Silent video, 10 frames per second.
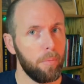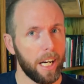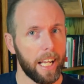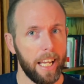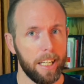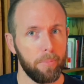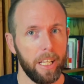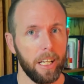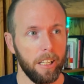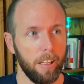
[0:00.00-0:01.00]
but it can
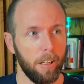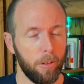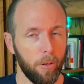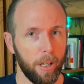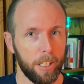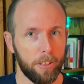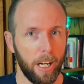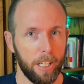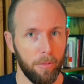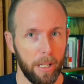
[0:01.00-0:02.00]
be a little annoying
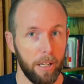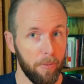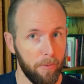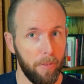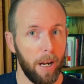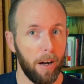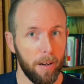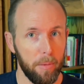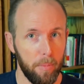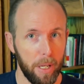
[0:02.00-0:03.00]
trying to read a
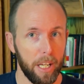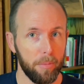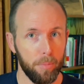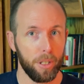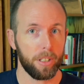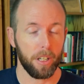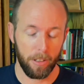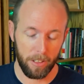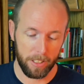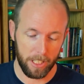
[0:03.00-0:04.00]
very big book
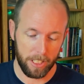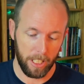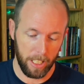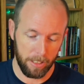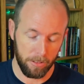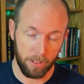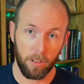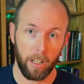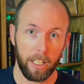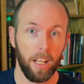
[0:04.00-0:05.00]
on such a little
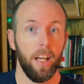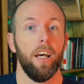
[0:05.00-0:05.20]
screen.